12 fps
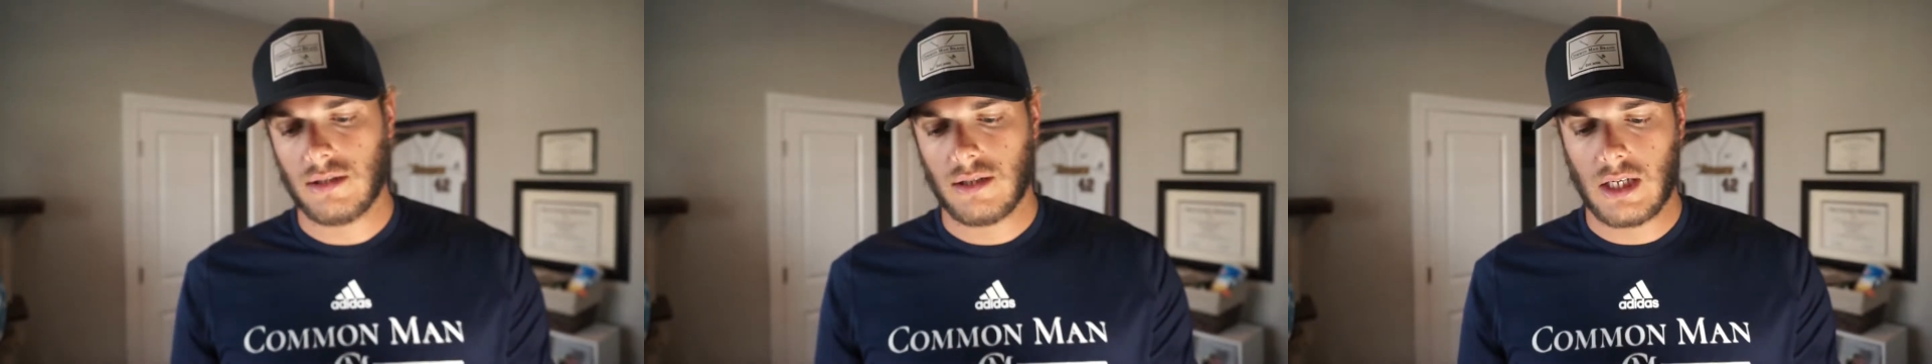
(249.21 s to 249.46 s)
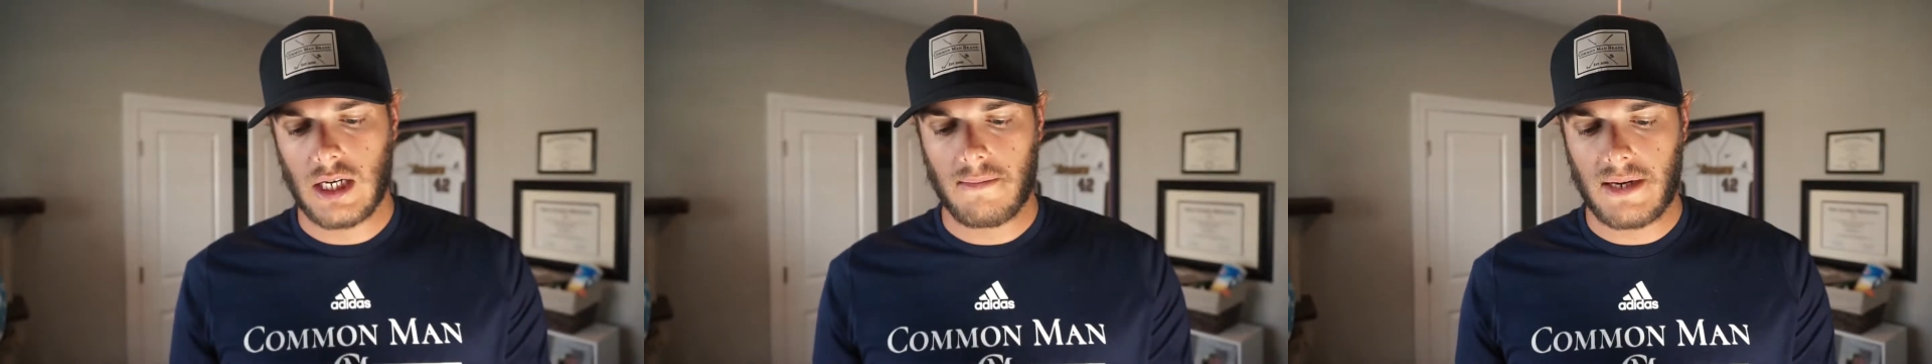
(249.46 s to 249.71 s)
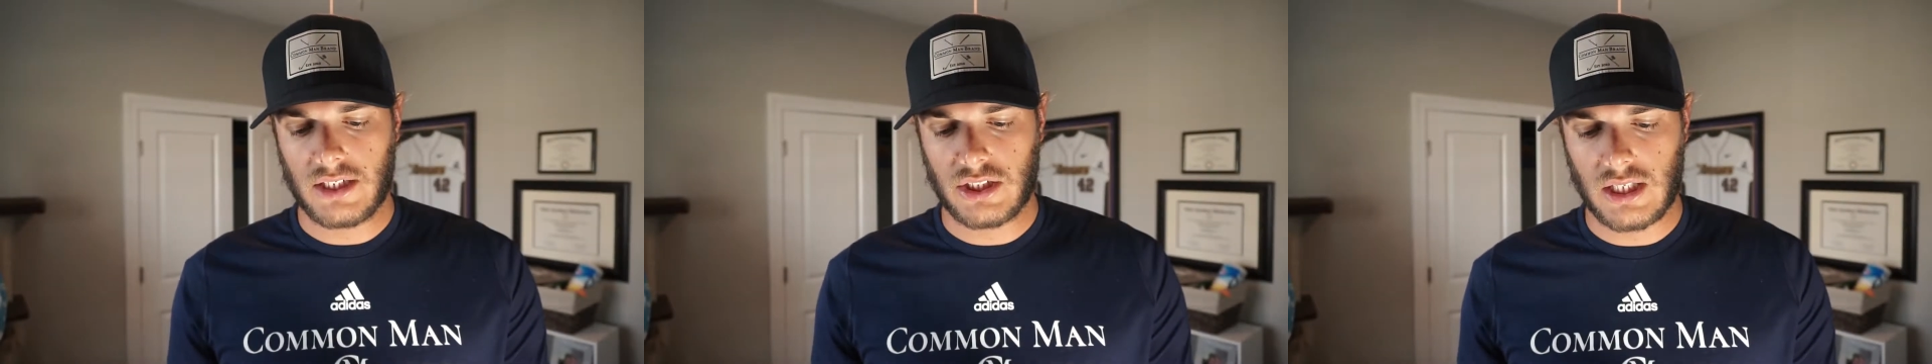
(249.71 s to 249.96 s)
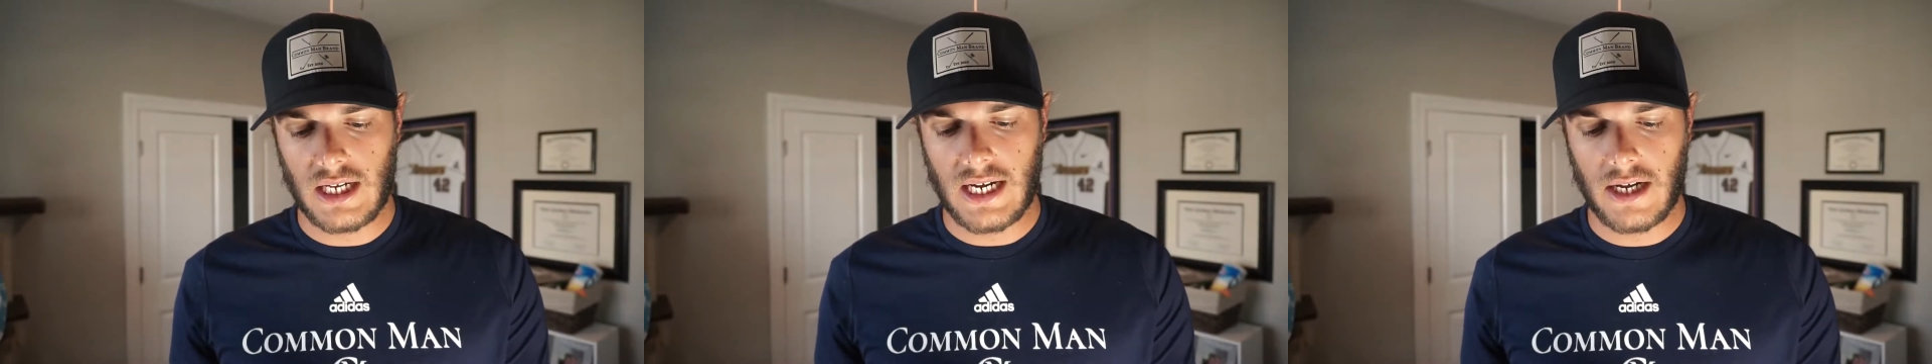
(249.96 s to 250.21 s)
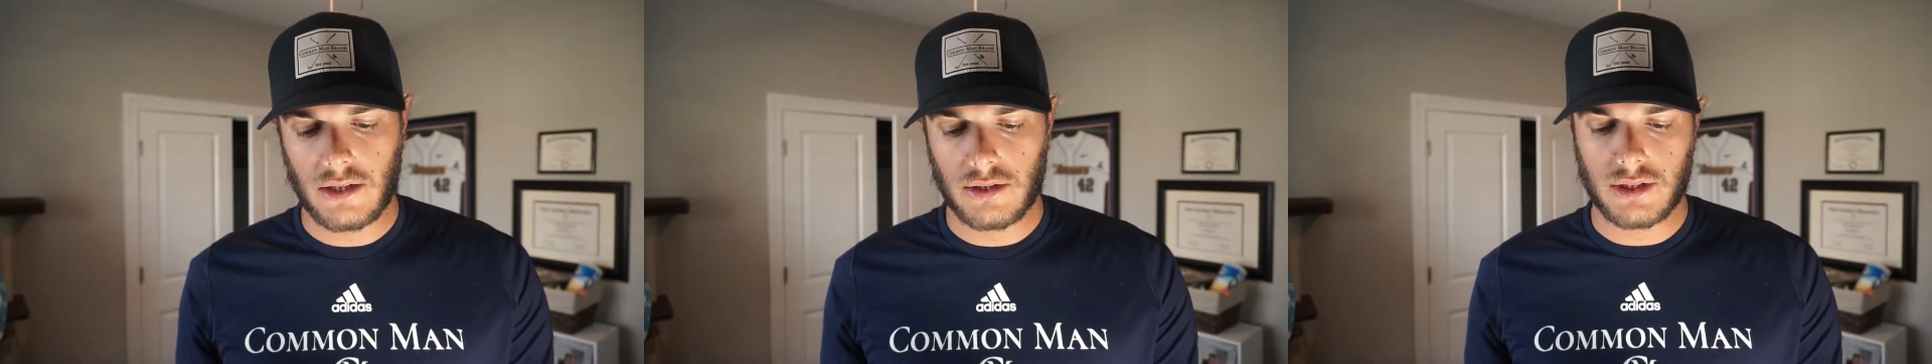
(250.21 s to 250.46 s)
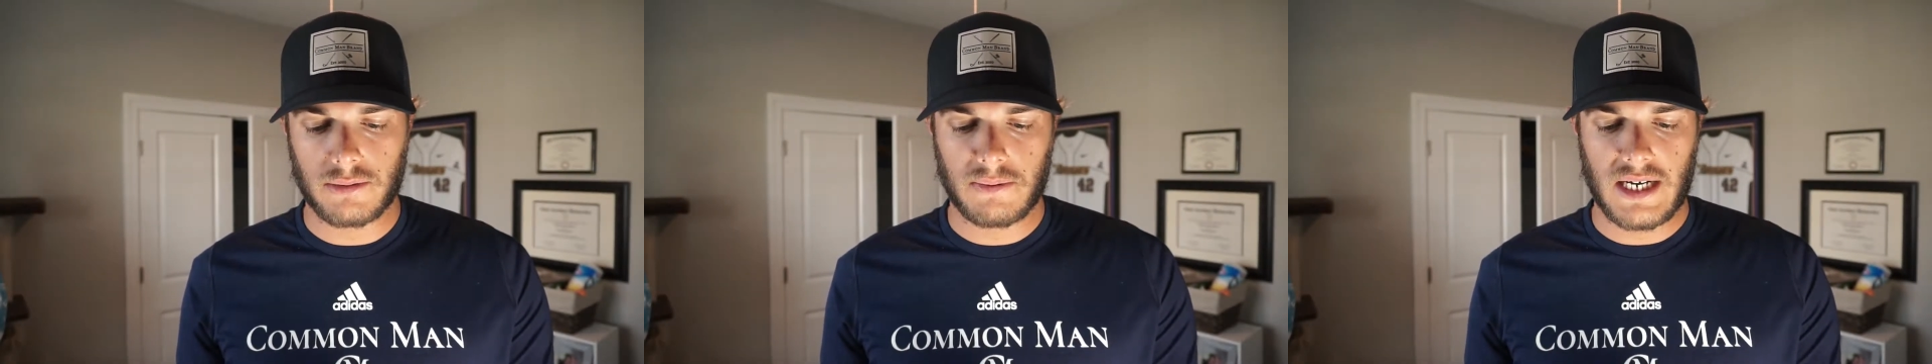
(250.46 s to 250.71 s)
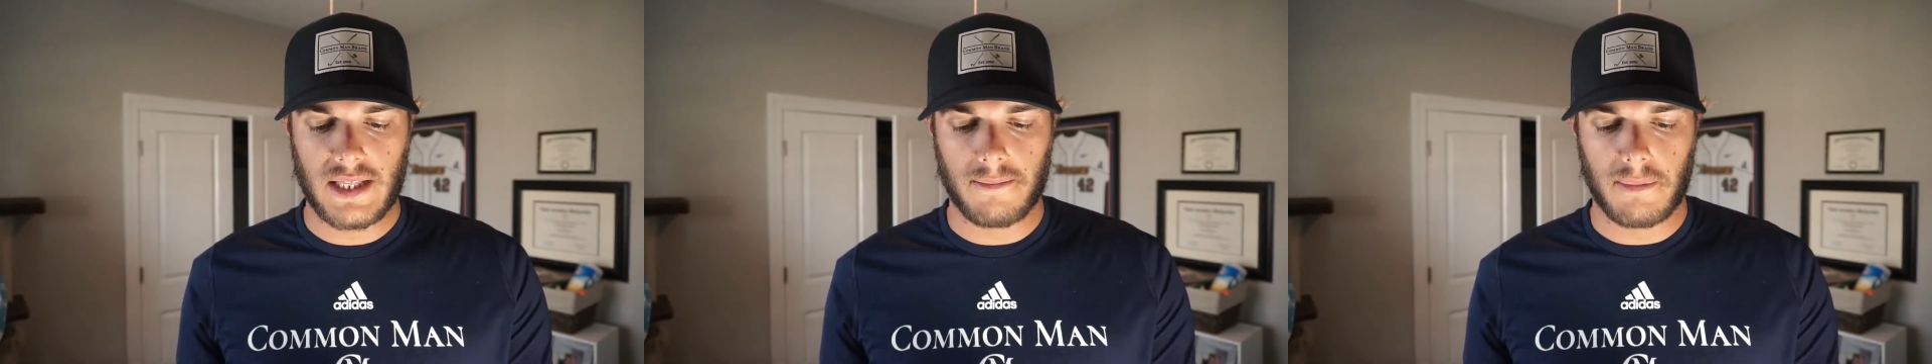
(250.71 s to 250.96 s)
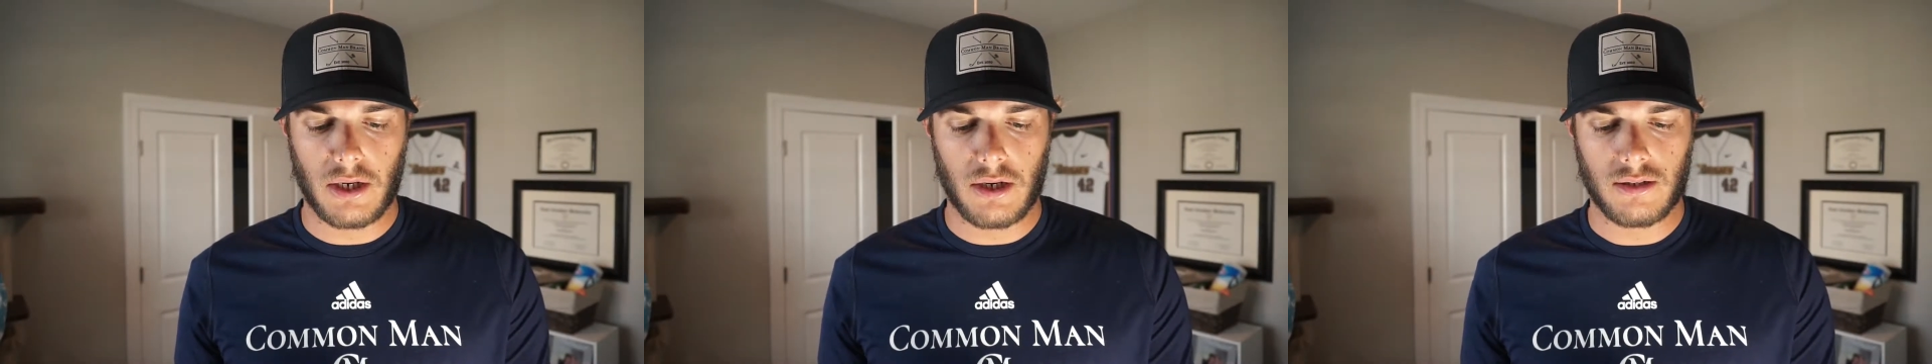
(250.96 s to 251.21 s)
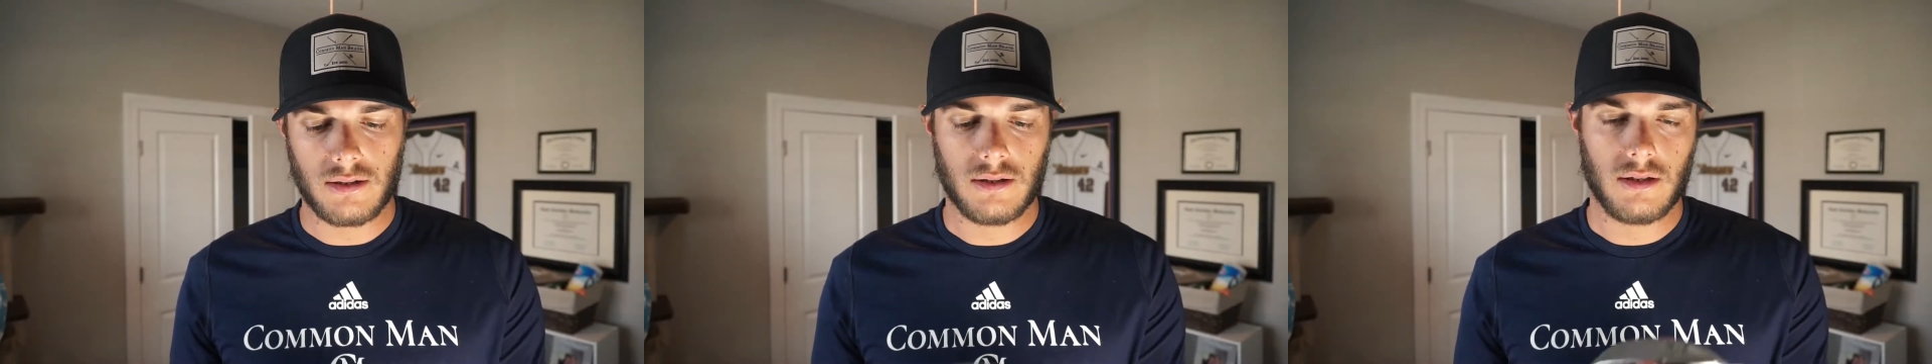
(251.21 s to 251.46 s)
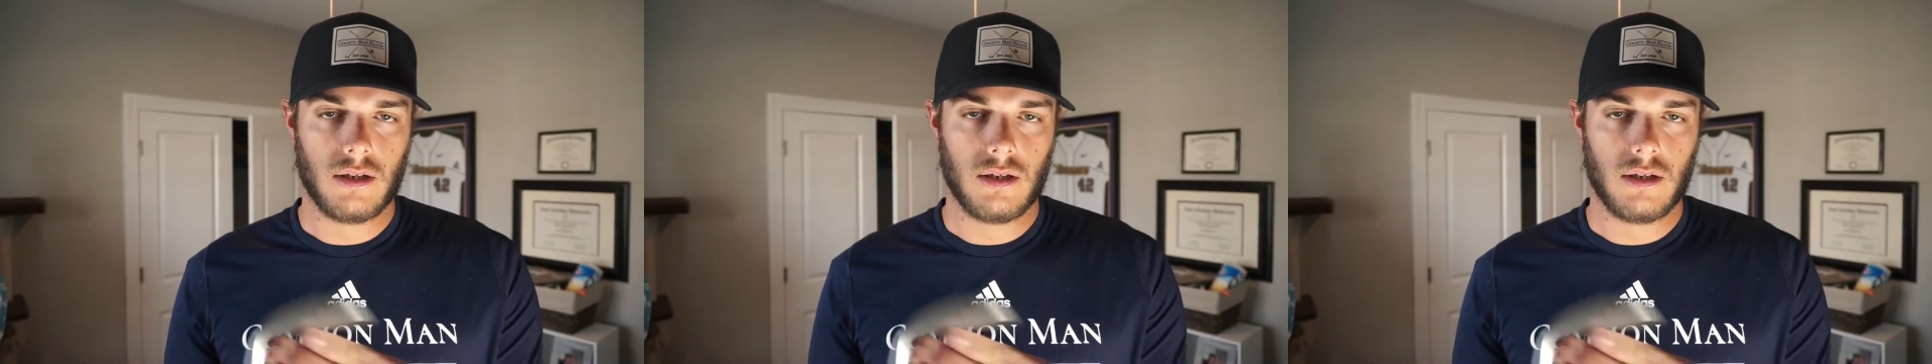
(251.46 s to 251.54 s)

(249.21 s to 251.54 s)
I just like how it looks behind the ball.